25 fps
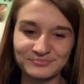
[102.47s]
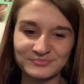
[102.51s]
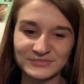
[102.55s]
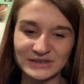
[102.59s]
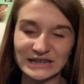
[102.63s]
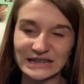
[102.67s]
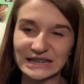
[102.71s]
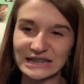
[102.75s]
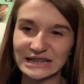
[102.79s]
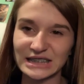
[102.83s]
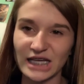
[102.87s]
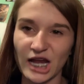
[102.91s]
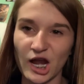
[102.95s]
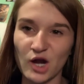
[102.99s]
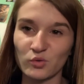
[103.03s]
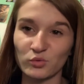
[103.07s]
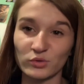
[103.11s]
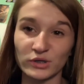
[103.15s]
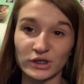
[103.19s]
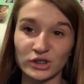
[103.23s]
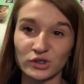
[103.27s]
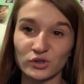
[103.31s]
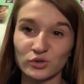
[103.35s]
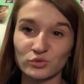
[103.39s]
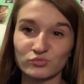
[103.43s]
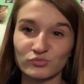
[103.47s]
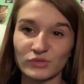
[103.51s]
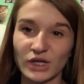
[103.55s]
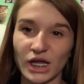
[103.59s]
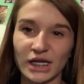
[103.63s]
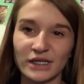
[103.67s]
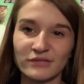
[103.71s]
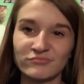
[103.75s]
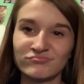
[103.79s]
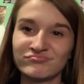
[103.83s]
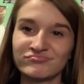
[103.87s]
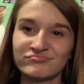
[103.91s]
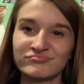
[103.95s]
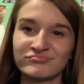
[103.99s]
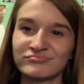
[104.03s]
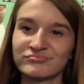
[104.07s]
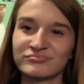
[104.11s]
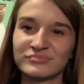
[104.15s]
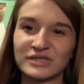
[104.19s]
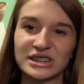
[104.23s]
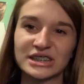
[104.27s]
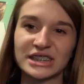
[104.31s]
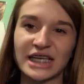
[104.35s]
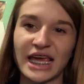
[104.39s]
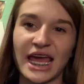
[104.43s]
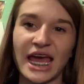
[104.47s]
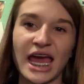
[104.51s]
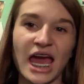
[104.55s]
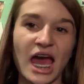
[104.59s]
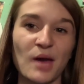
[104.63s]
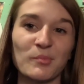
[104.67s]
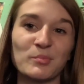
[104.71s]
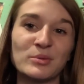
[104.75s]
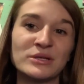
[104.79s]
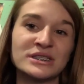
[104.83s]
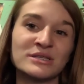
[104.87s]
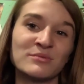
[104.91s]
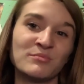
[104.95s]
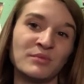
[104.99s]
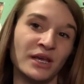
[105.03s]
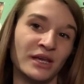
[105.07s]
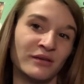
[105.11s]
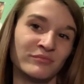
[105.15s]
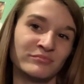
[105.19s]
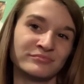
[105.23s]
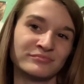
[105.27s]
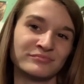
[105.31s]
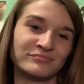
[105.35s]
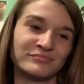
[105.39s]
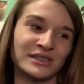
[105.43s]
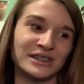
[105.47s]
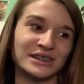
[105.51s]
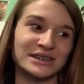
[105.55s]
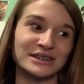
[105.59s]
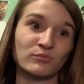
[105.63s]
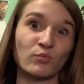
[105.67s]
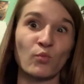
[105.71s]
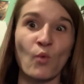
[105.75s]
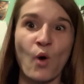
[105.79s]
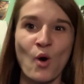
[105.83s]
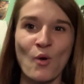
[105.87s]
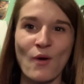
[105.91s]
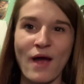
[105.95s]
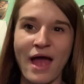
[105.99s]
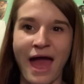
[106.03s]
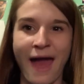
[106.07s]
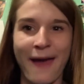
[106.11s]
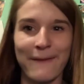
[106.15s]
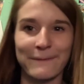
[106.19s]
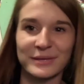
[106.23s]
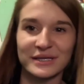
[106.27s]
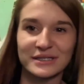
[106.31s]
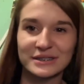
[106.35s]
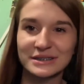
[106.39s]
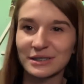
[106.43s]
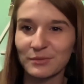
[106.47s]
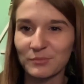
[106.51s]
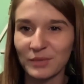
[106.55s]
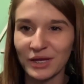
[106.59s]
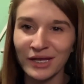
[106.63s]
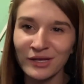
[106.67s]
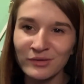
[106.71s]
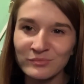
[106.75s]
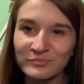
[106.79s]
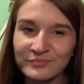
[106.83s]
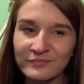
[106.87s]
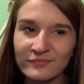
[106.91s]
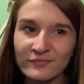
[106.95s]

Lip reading: This is not real. Like, this can't happen to me. This won't happen to me.